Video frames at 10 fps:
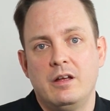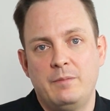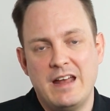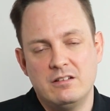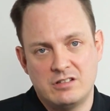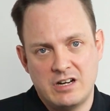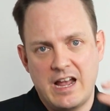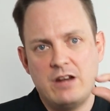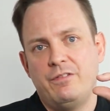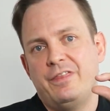And that is
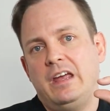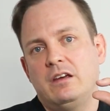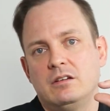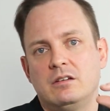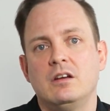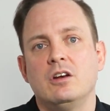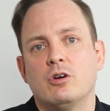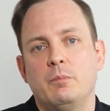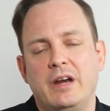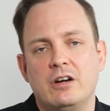kind of thick
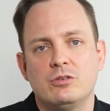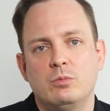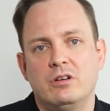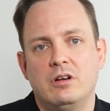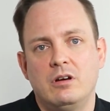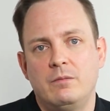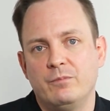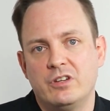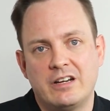compared to what um,